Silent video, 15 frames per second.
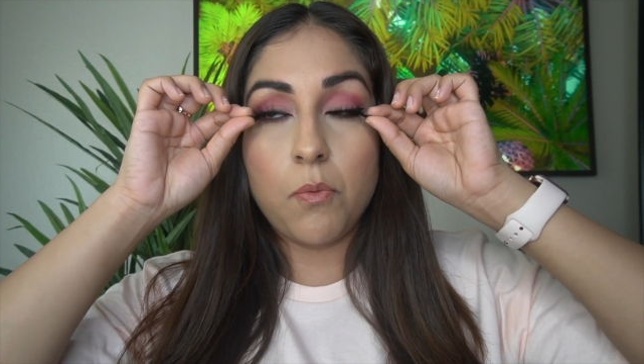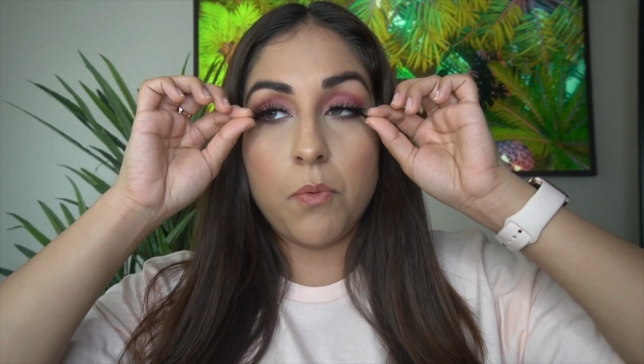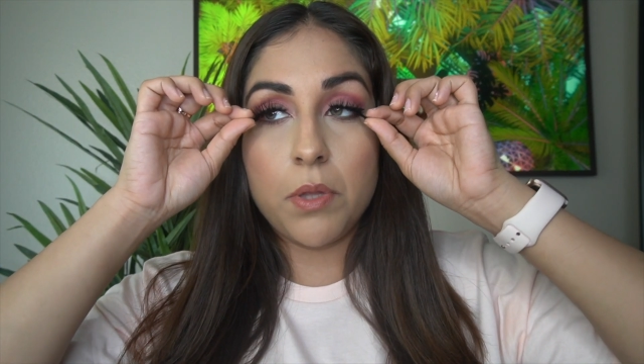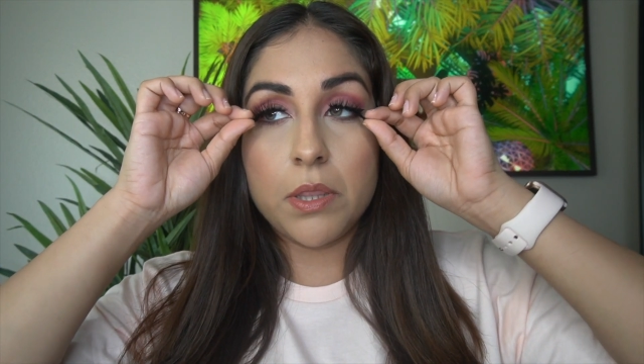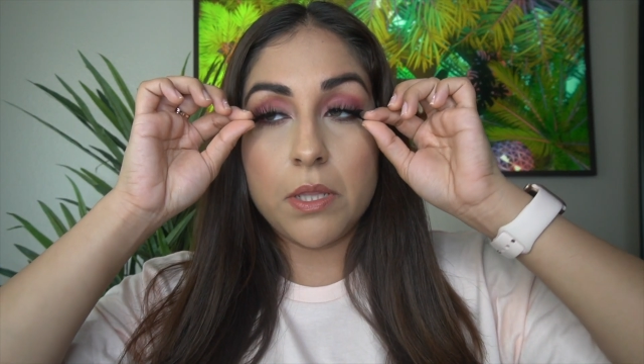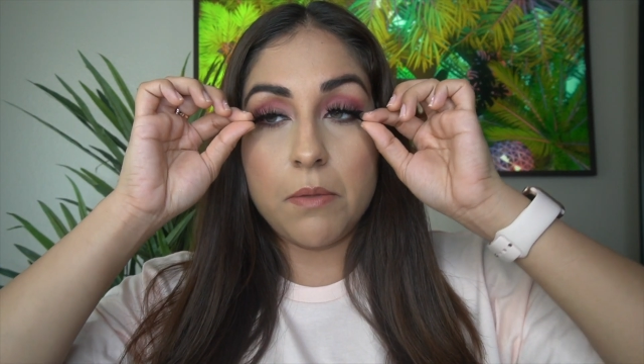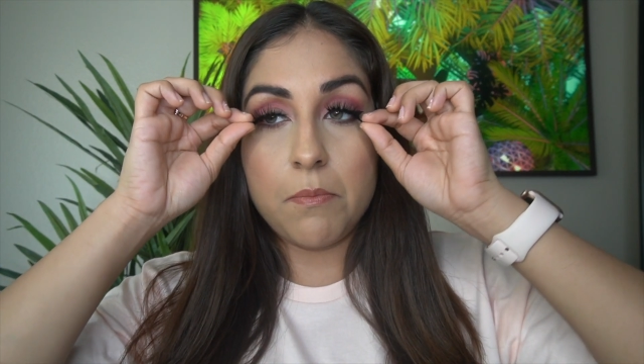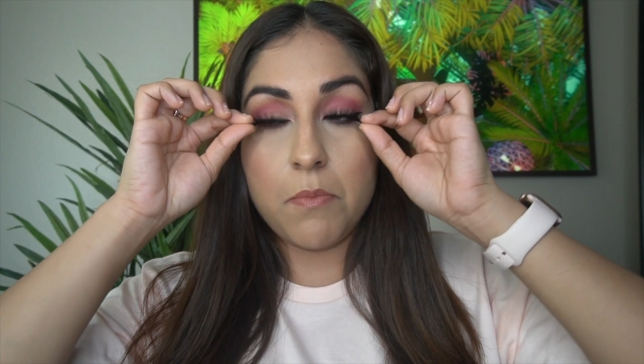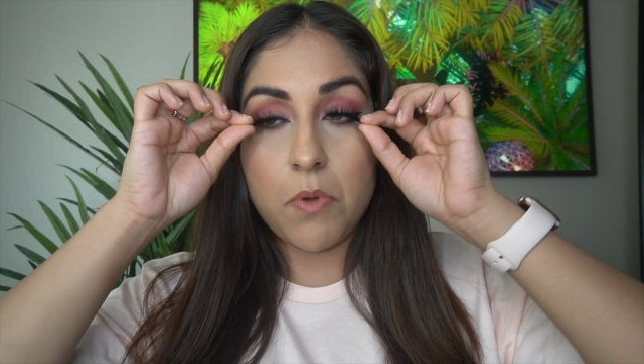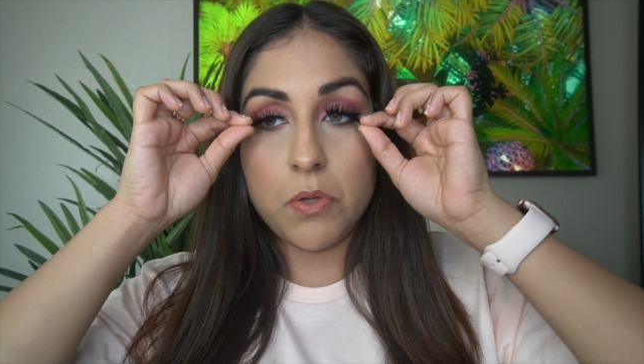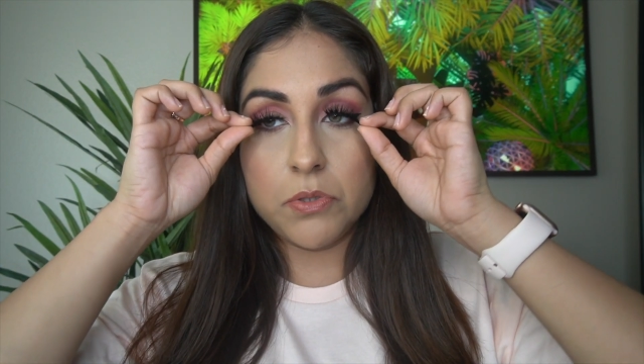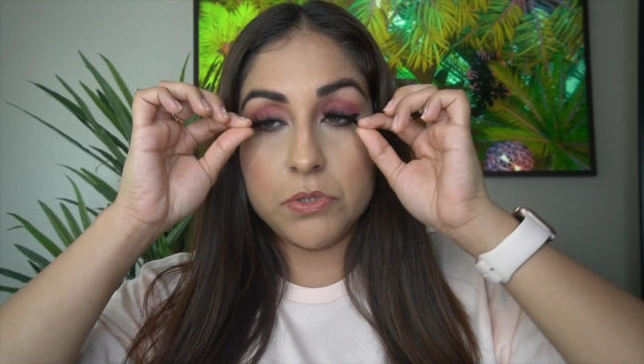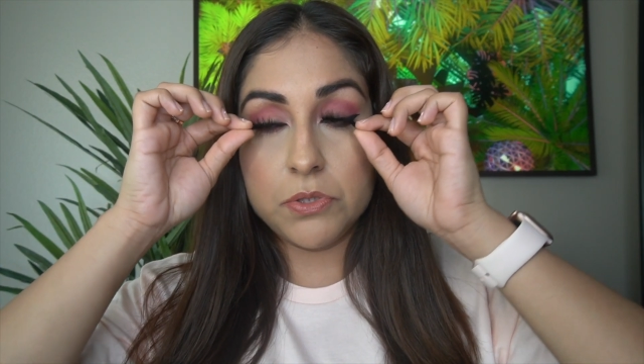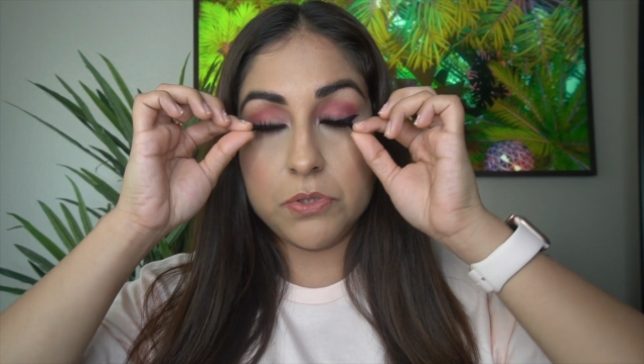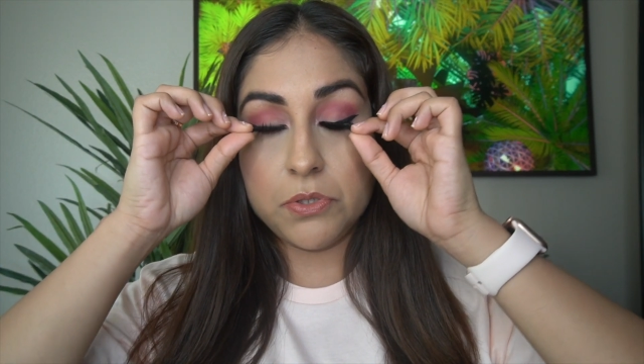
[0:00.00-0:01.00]
with the
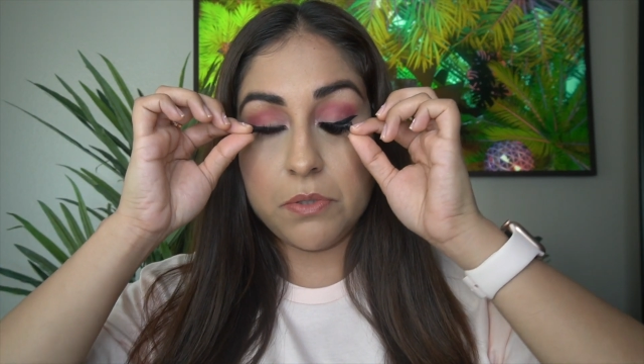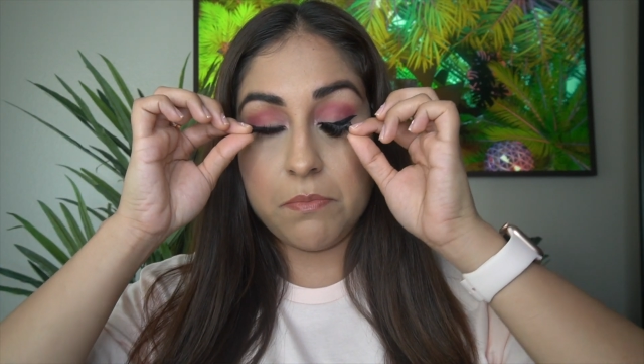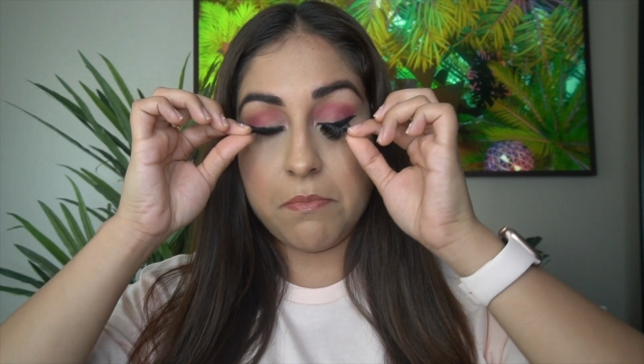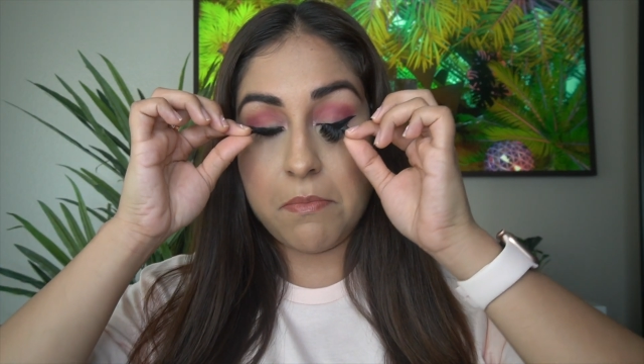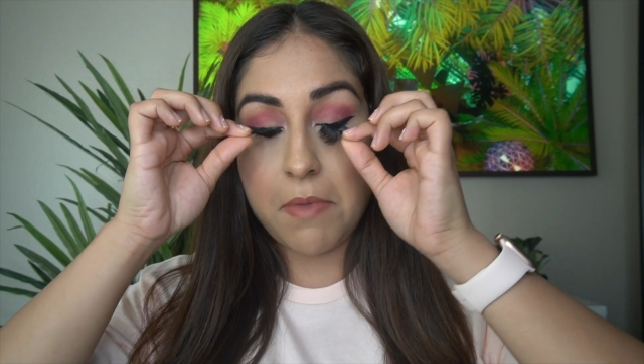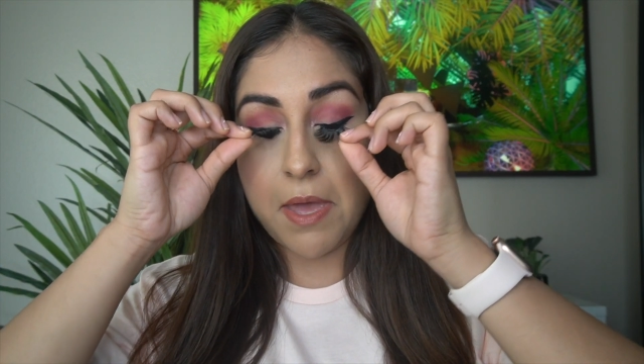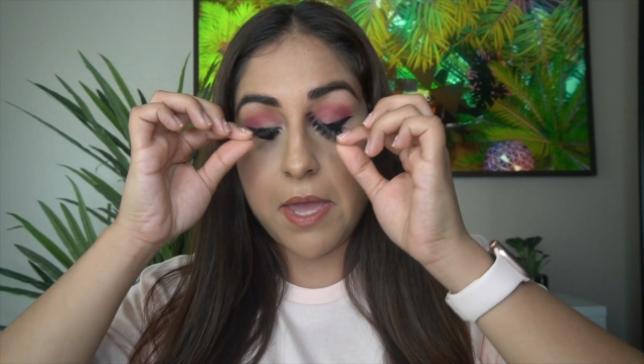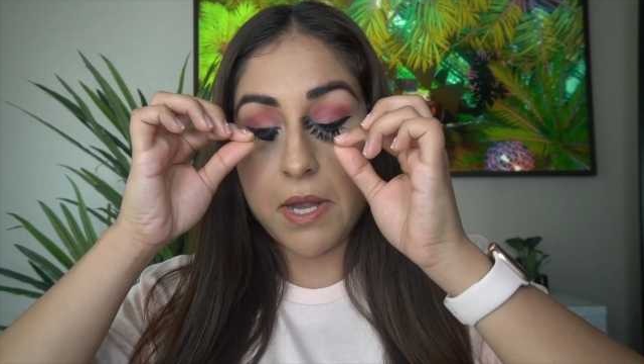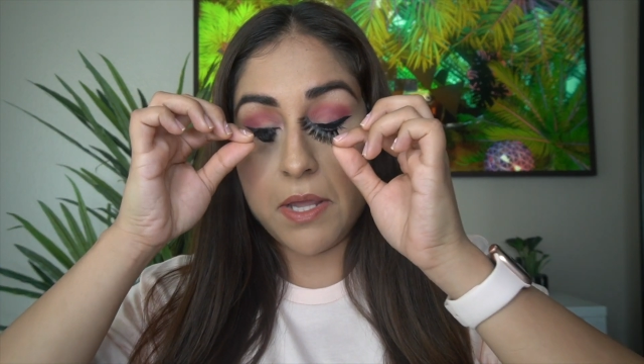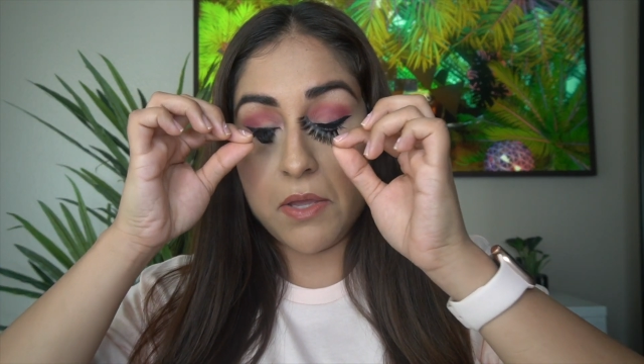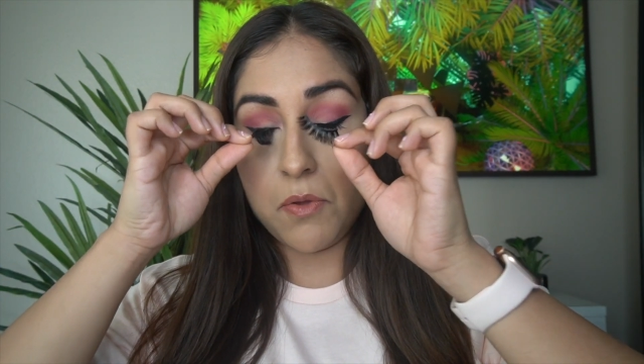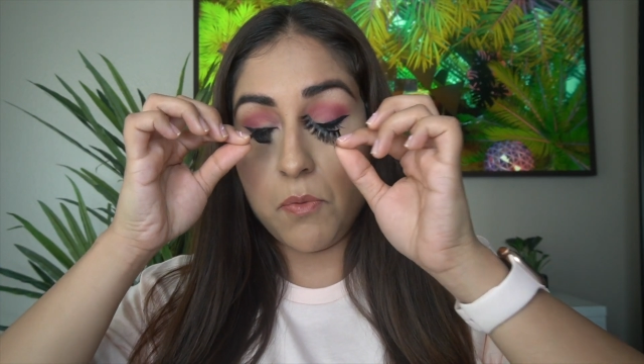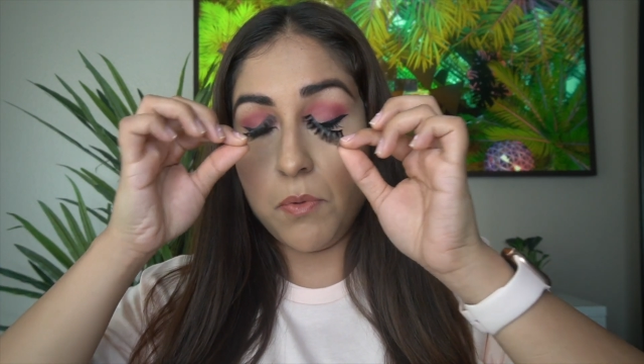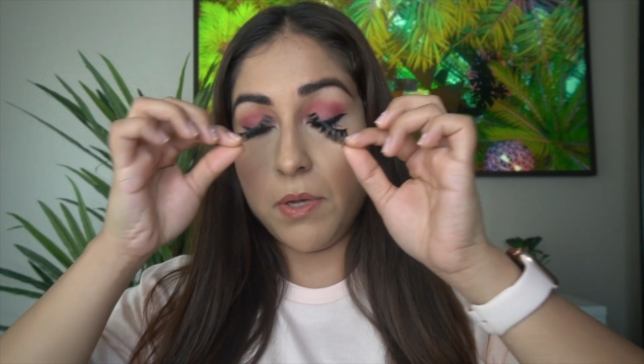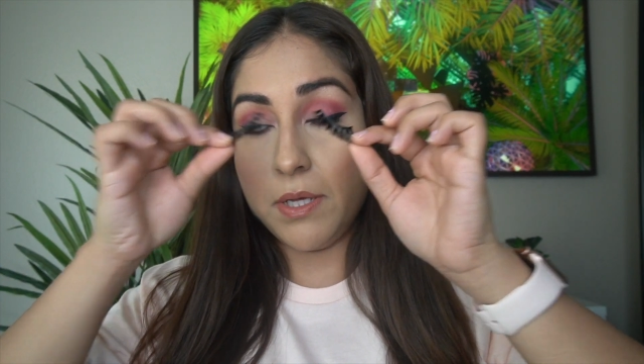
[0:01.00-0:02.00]
most
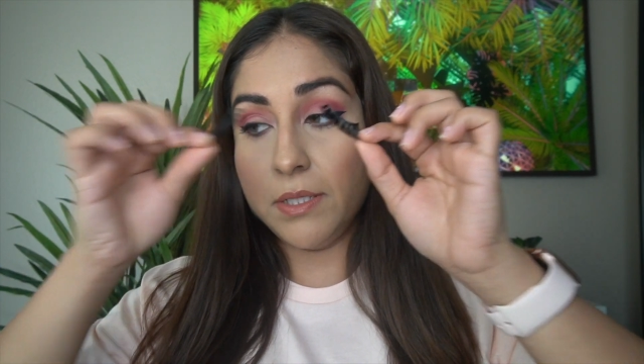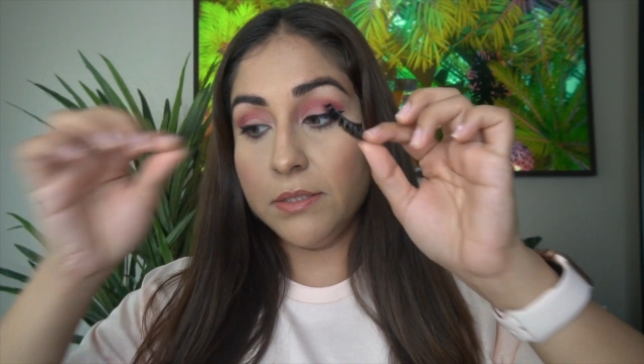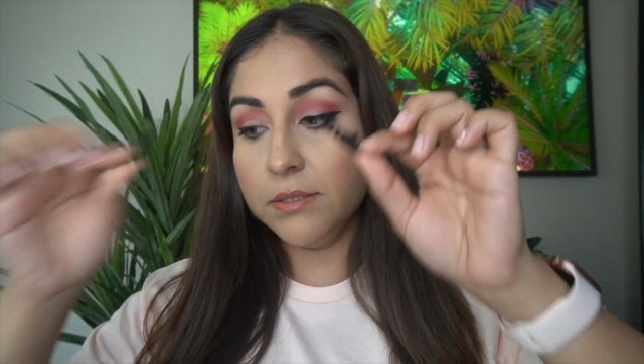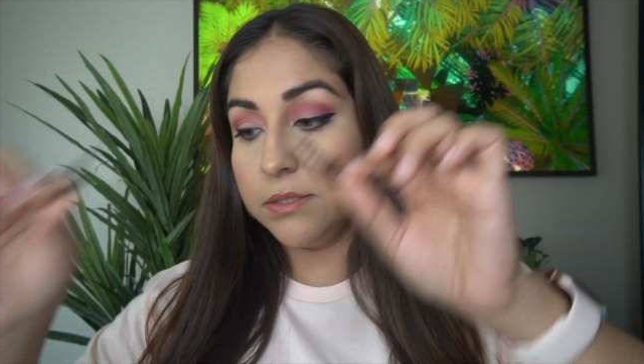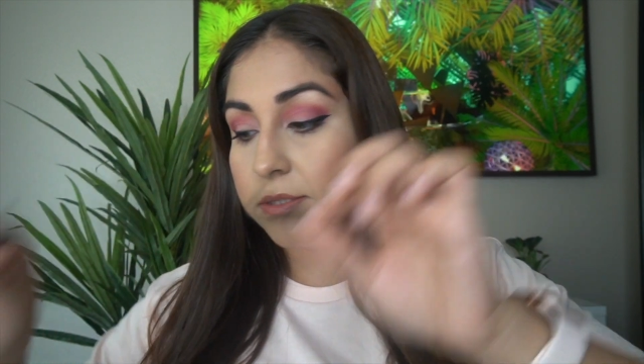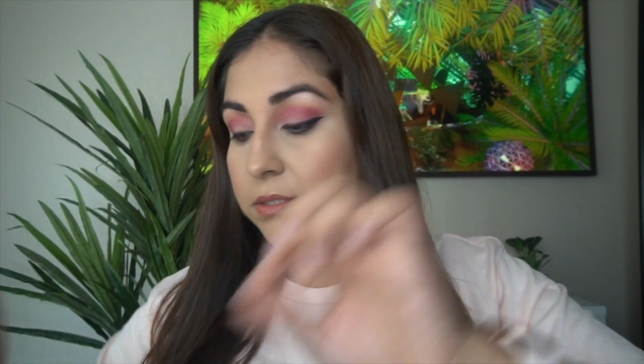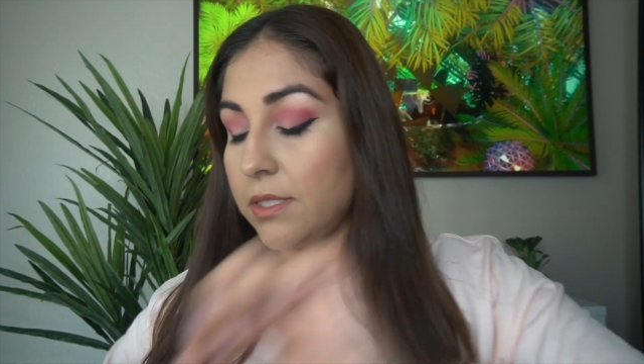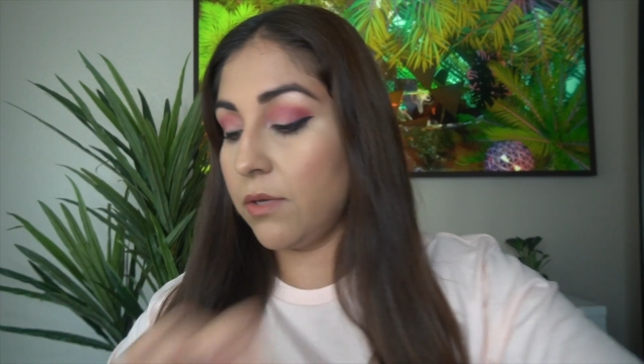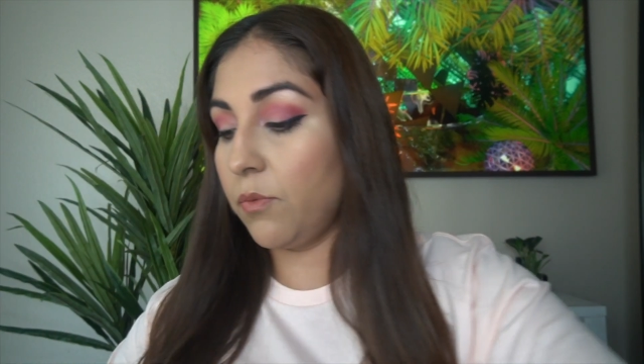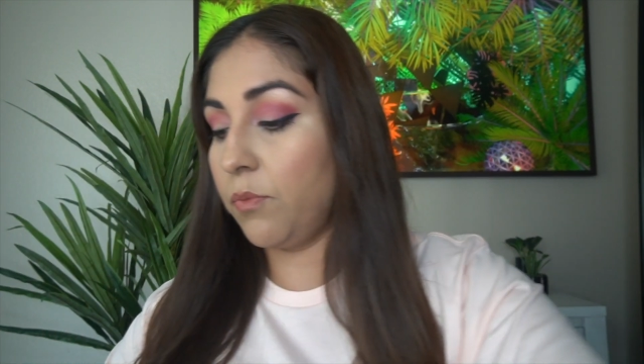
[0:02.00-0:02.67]
dramatic ones,